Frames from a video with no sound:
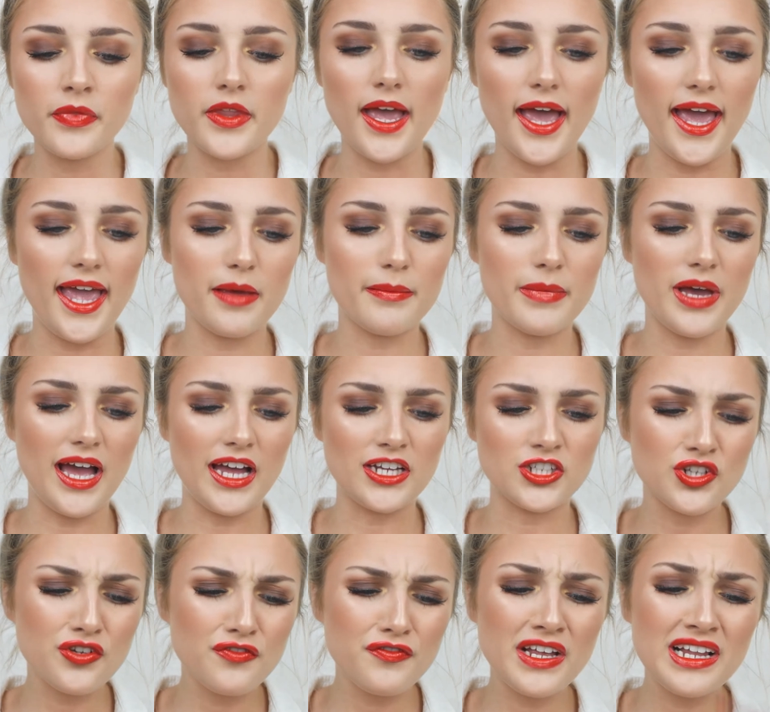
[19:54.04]
I
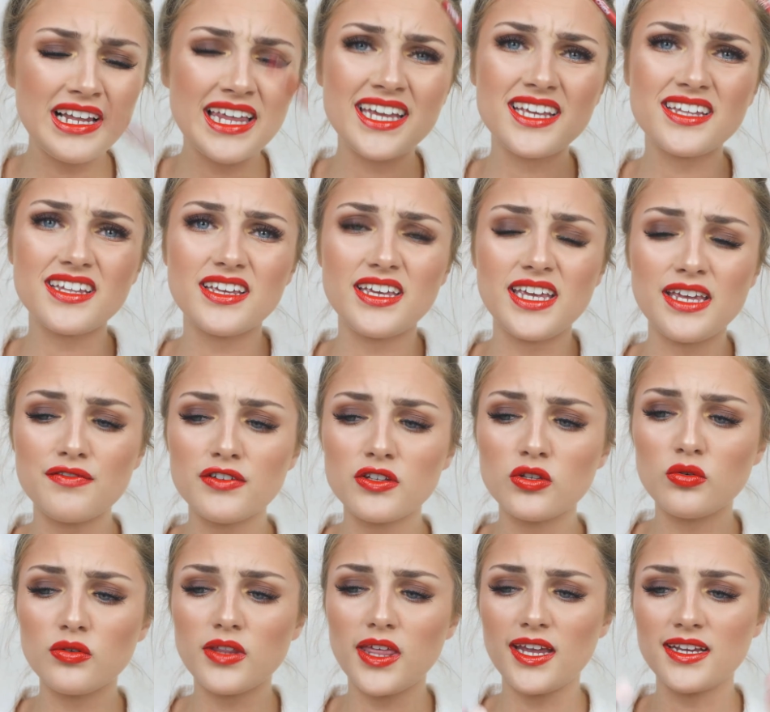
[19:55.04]
do feel like even
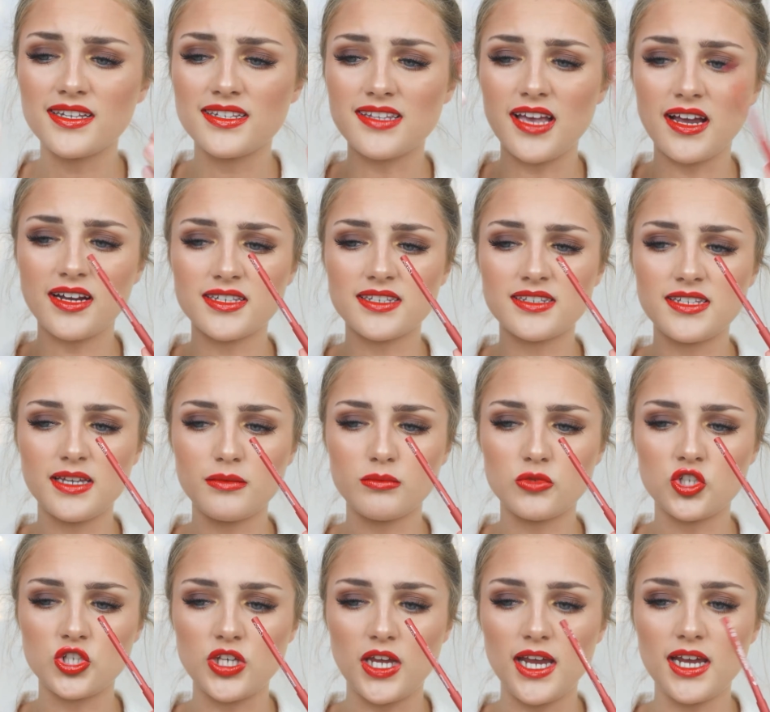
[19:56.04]
though they're the exact same
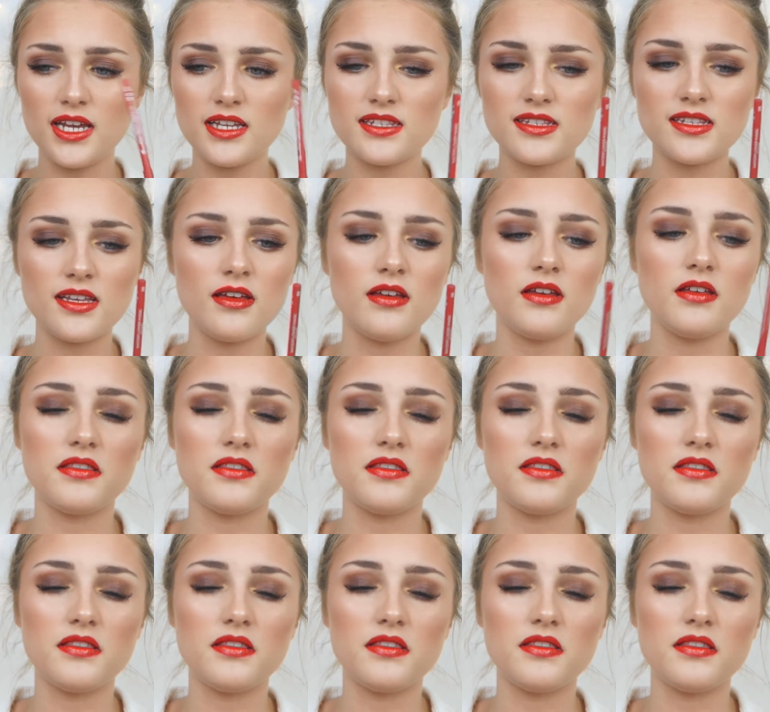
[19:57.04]
shades,